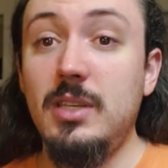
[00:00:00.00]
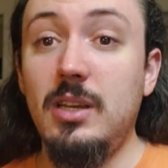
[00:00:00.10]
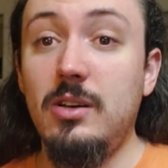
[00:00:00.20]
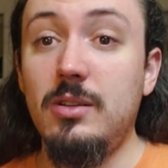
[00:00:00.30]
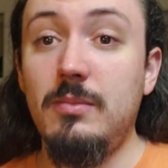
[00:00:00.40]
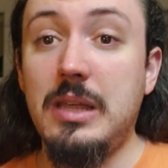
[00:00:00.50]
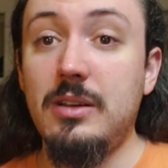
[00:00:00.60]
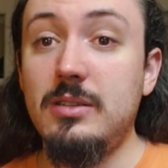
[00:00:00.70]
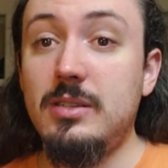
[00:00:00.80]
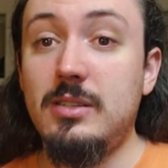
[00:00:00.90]
you know, the
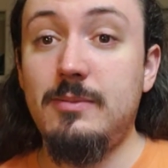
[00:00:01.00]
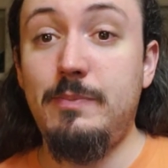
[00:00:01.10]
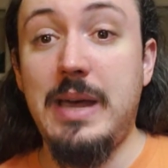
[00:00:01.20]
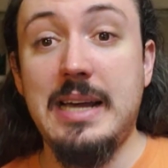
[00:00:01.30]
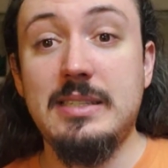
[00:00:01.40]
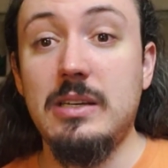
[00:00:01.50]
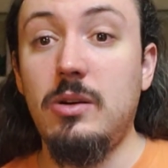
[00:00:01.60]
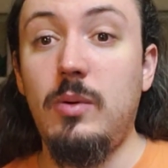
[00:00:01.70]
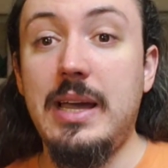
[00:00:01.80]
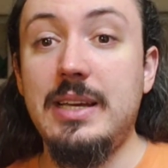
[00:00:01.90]
mother's passing
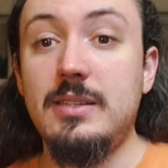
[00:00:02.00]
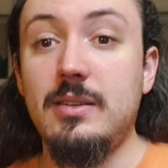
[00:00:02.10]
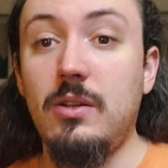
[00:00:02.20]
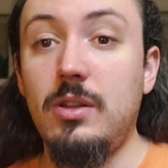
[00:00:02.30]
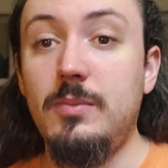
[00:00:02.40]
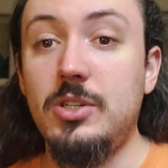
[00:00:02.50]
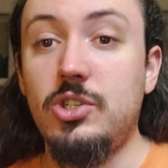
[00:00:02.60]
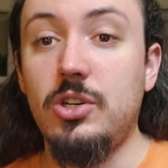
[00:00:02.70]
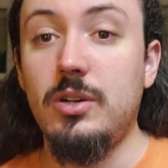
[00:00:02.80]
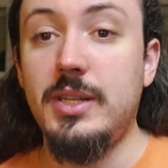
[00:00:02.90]
away slowly but
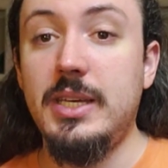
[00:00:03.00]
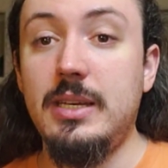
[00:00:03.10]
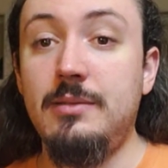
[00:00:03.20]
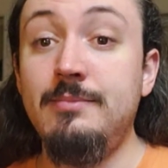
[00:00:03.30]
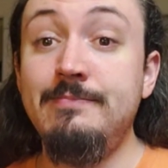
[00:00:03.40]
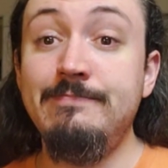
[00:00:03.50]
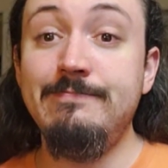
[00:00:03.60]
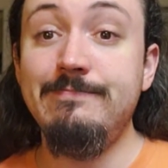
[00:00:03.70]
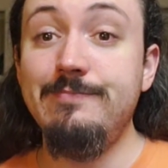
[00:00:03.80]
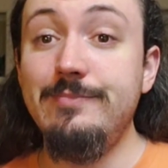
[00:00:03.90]
surely and
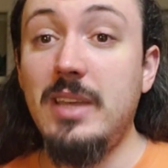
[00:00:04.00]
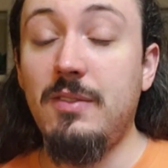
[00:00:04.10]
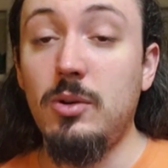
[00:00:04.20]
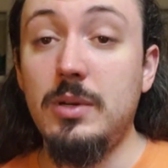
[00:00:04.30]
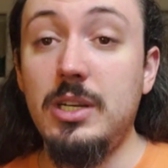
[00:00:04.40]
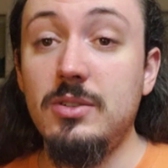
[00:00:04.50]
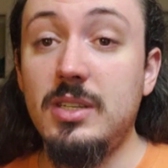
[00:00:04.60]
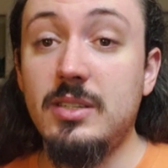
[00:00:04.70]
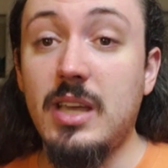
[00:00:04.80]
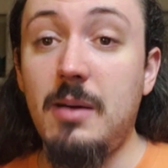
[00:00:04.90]
everyone
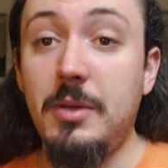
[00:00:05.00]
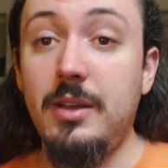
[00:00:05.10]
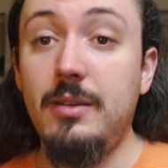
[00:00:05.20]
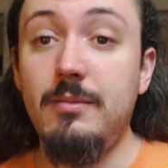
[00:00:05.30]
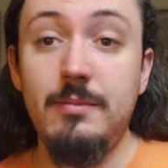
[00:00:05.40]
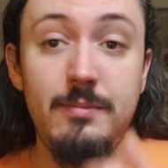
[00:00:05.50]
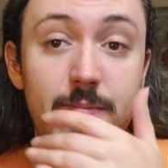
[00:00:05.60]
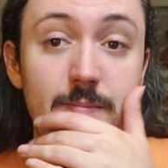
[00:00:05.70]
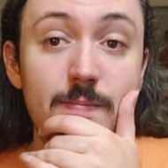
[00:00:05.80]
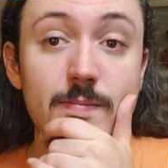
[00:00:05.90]
knows it's coming
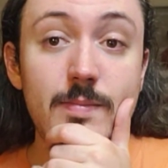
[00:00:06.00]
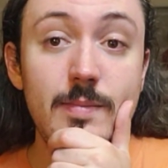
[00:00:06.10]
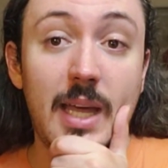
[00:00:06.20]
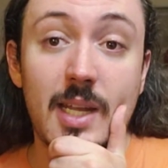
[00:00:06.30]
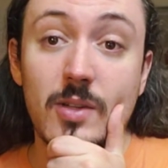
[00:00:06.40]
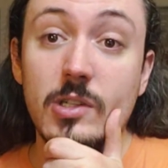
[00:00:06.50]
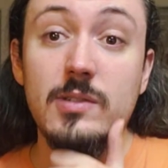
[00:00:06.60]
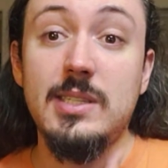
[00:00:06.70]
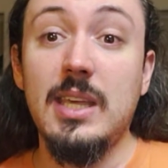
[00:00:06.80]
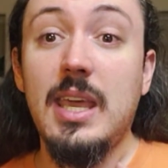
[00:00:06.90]
that
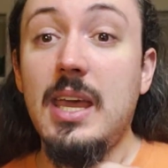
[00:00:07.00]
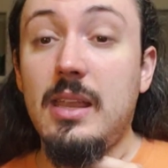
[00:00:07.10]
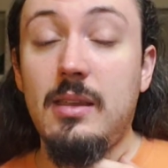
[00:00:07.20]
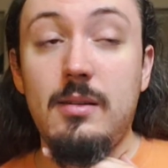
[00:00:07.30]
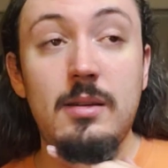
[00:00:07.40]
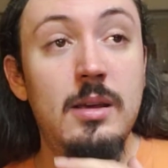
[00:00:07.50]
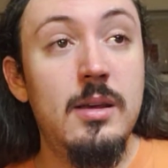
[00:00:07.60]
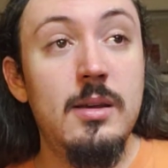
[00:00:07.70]
includes the kid. And